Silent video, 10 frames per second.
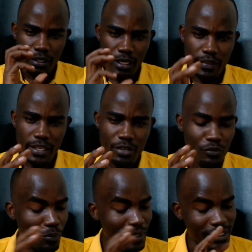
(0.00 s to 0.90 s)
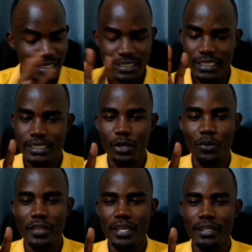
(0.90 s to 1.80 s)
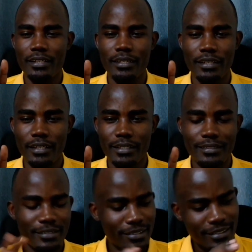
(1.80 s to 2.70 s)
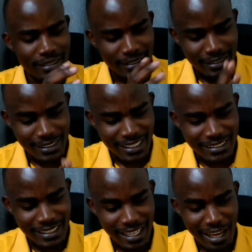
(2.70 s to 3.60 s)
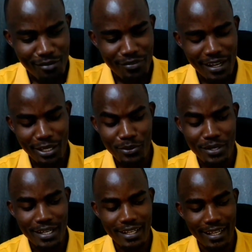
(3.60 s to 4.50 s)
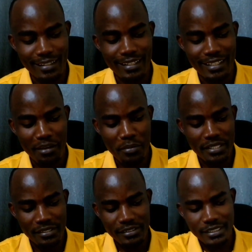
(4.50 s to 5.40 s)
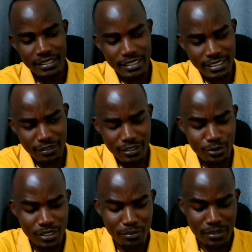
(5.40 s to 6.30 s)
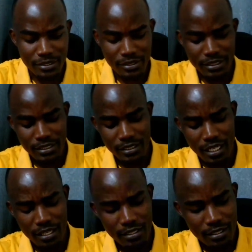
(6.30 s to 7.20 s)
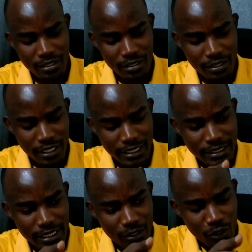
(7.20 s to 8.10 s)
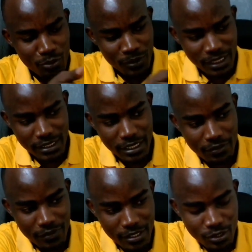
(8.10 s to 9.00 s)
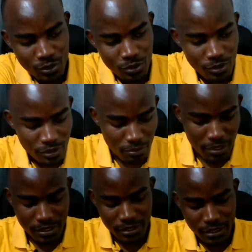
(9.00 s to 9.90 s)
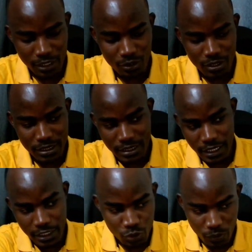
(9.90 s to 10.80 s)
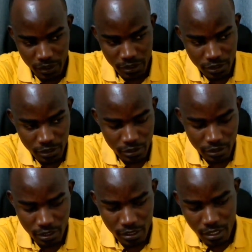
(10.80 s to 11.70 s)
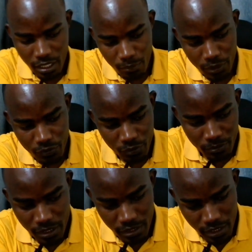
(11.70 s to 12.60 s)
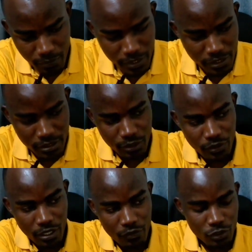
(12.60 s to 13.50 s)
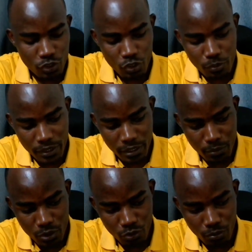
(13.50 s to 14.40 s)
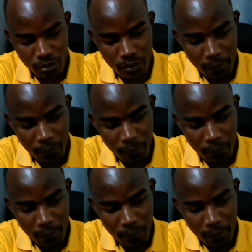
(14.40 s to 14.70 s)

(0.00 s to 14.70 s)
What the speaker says: And then for multitaskers out there, yeah, just have a look at the near bezels. Just have a look at the bezels, yeah. It's almost as if there's no bezels at all. It's edge to edge, yeah, apart from the thick bezel that you have on top and the bottom.